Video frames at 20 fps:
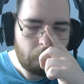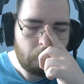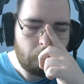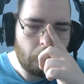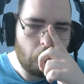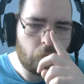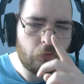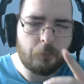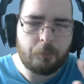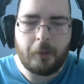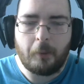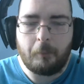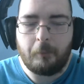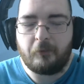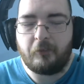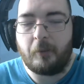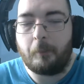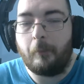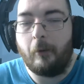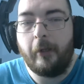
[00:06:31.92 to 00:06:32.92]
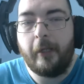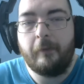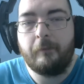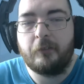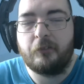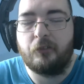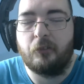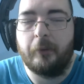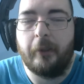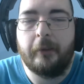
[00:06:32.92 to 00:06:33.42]
On the premise, they might have a
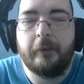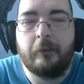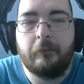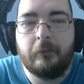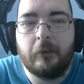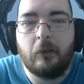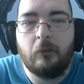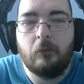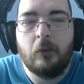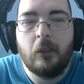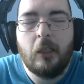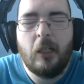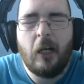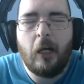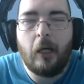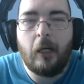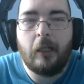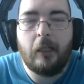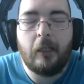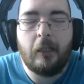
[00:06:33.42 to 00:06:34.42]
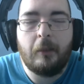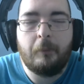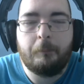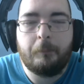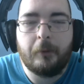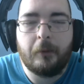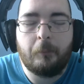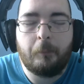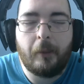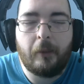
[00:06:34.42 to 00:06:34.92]
story, I don't know,
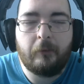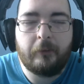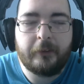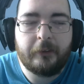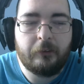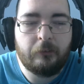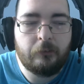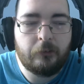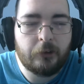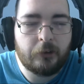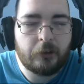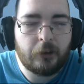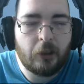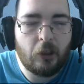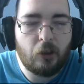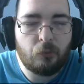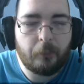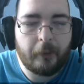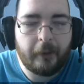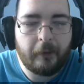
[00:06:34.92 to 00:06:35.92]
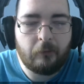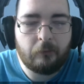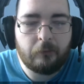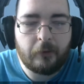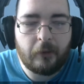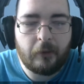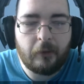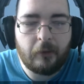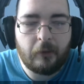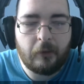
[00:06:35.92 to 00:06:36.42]
but apparently you just go around
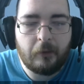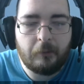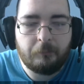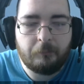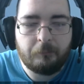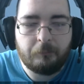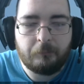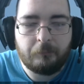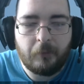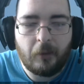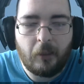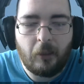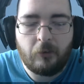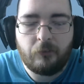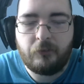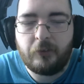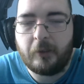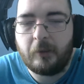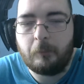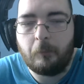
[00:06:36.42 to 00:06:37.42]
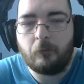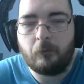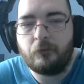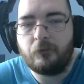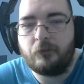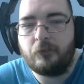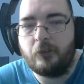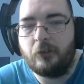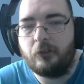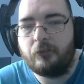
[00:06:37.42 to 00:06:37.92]
hunting
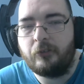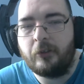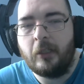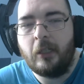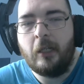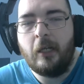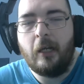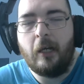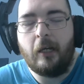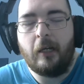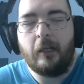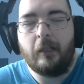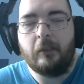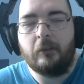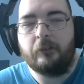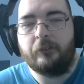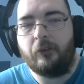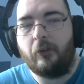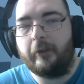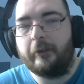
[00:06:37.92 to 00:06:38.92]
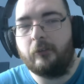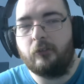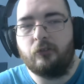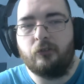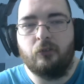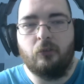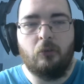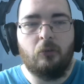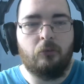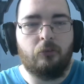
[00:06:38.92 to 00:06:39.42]
monsters,
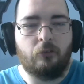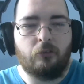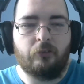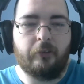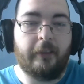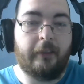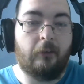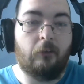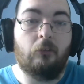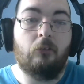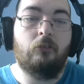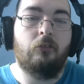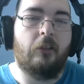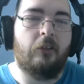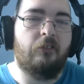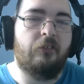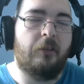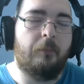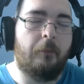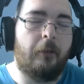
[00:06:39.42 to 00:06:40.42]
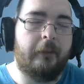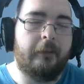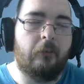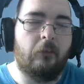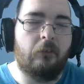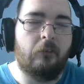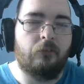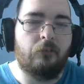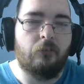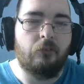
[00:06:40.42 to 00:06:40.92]
dinosaurs or something. It looks like
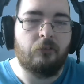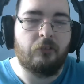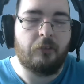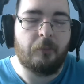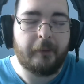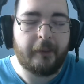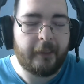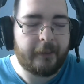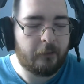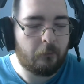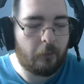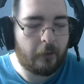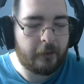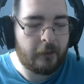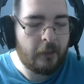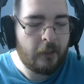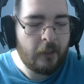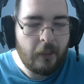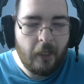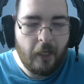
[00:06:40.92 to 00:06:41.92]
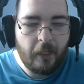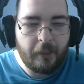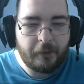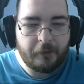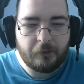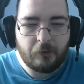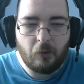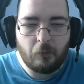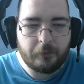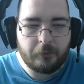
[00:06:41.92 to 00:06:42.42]
semi-dinosaurs to me anyway.
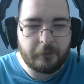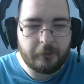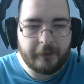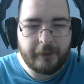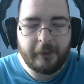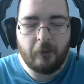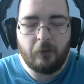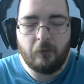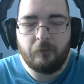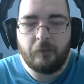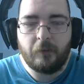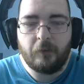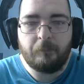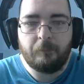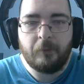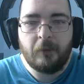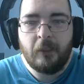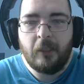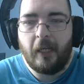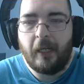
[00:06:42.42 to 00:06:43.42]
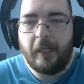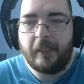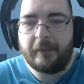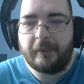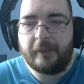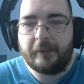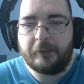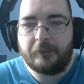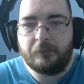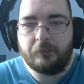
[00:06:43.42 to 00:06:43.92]
You go and you kill them, and
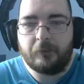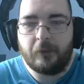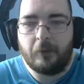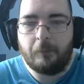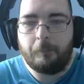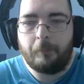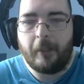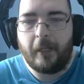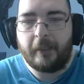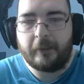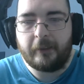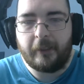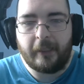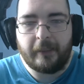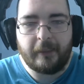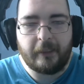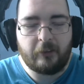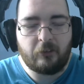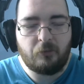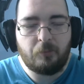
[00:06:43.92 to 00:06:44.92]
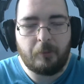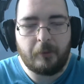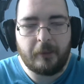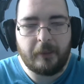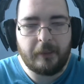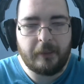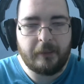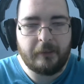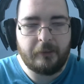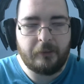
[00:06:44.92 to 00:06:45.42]
then you go back, gain
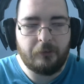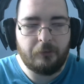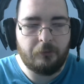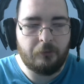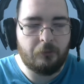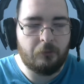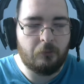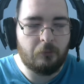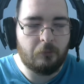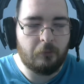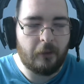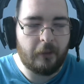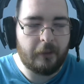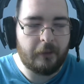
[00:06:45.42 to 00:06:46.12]
XP, you